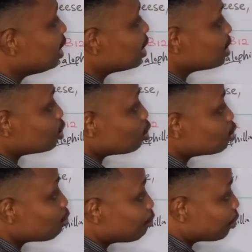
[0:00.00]
it is
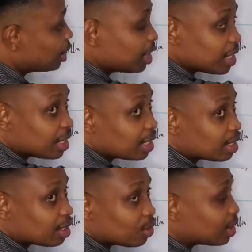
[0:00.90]
also free,
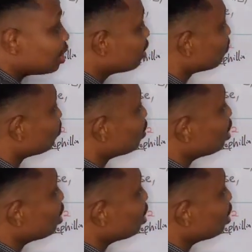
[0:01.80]
okay?